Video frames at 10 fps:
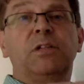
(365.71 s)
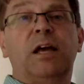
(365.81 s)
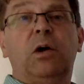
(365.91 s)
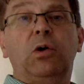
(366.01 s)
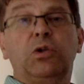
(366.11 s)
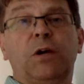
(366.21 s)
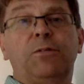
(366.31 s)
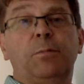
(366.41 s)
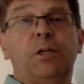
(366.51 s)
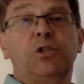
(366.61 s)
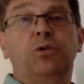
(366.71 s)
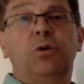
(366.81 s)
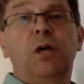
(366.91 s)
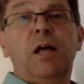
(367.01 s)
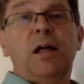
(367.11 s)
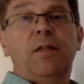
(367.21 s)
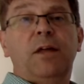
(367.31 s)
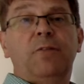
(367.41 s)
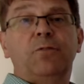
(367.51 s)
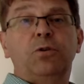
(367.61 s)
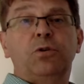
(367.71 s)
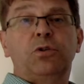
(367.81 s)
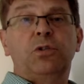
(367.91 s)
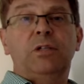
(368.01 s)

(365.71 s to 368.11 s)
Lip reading: They also have to make sure that, of course,